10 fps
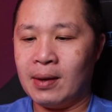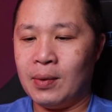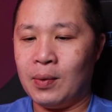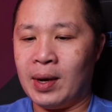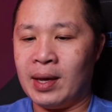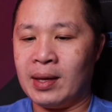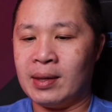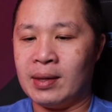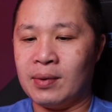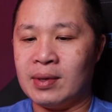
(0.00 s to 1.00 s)

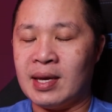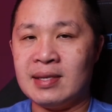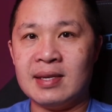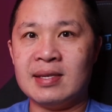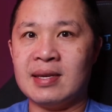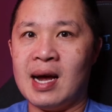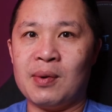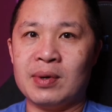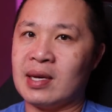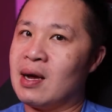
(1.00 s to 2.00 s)
When Tesla
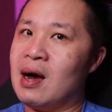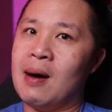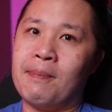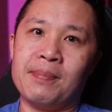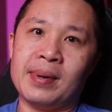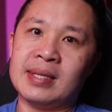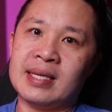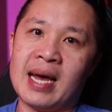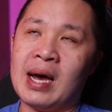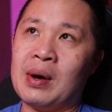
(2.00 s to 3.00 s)
stock was like up and
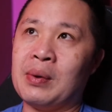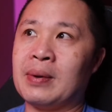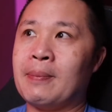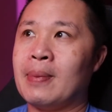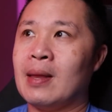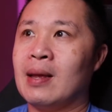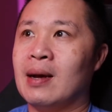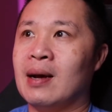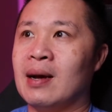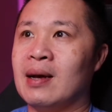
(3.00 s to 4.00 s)
down,
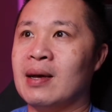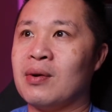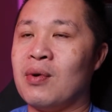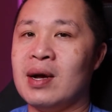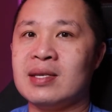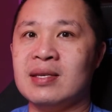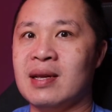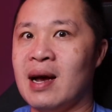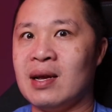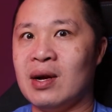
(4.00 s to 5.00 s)
it crossed
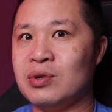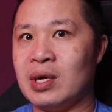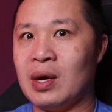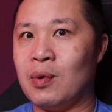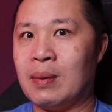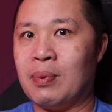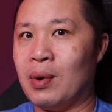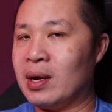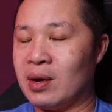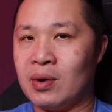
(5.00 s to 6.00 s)
900 at one
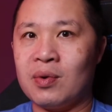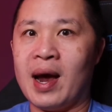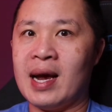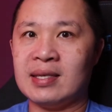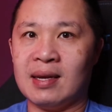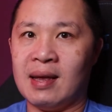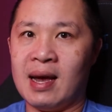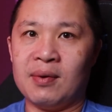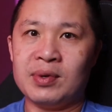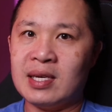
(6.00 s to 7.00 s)
point and it crashed a
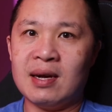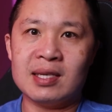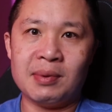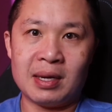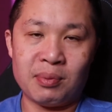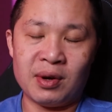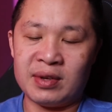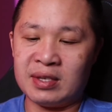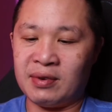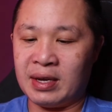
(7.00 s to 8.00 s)
lot, which I talked about in a
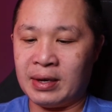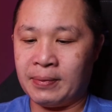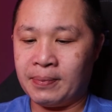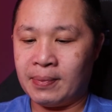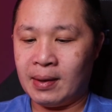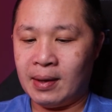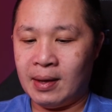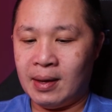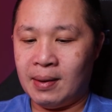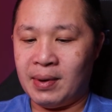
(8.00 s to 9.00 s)
previous video.
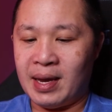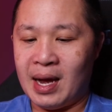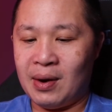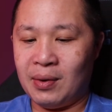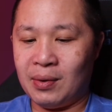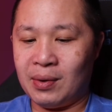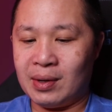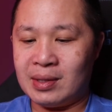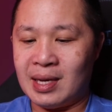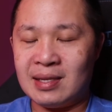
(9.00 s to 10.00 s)
But now
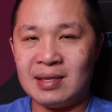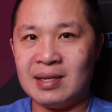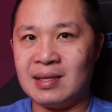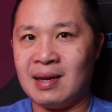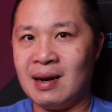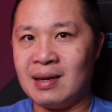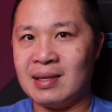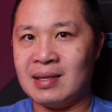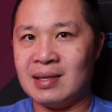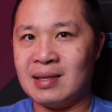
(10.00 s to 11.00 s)
Tesla stock
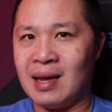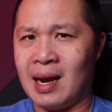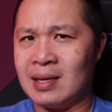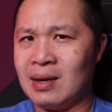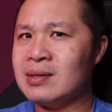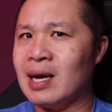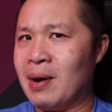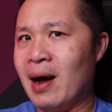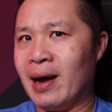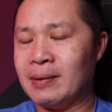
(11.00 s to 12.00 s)
is at its all-time
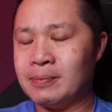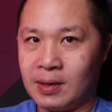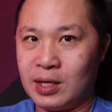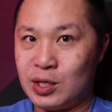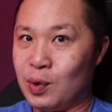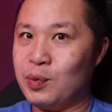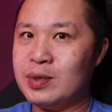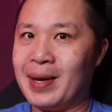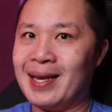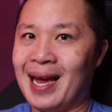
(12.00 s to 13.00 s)
high. So when
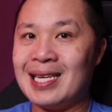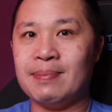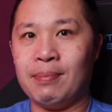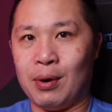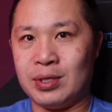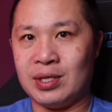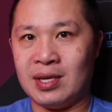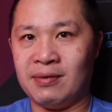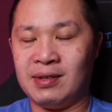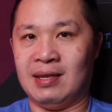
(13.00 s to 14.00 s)
was my next
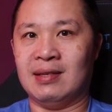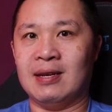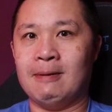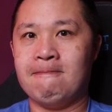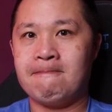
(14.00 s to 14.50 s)
purchase of Tesla?